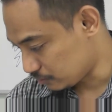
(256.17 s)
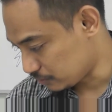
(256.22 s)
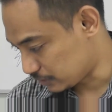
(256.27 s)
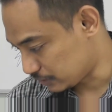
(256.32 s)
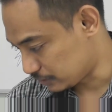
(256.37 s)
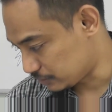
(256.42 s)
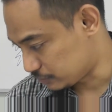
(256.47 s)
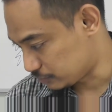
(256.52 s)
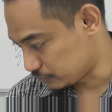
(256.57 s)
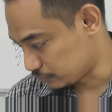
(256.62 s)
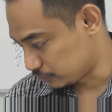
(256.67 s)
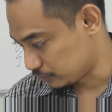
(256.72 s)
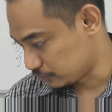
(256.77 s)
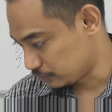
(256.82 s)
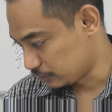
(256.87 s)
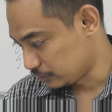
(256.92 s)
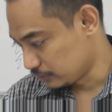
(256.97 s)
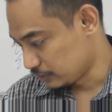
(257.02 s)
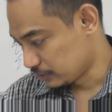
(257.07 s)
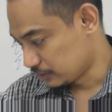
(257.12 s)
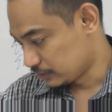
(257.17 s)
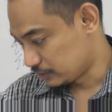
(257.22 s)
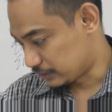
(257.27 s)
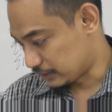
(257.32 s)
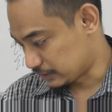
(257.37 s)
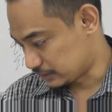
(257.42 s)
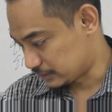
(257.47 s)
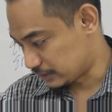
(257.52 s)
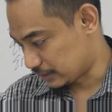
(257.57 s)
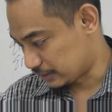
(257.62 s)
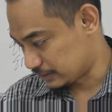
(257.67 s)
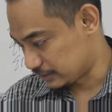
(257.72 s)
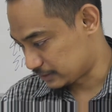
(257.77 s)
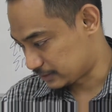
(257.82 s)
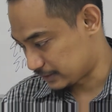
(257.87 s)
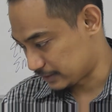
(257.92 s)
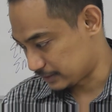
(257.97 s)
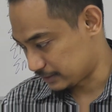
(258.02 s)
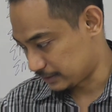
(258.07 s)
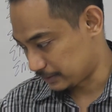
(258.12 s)
Okay, so that's the
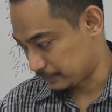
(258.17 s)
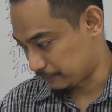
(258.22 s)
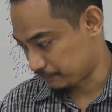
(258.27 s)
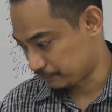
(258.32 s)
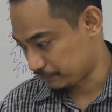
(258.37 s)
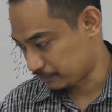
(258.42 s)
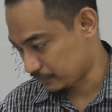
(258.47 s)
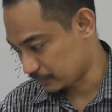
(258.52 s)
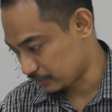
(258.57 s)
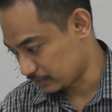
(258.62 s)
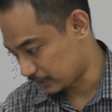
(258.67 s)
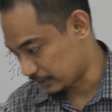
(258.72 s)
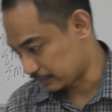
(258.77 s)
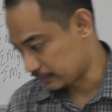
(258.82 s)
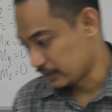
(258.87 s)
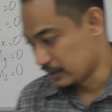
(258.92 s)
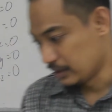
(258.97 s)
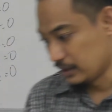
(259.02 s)
understanding, right?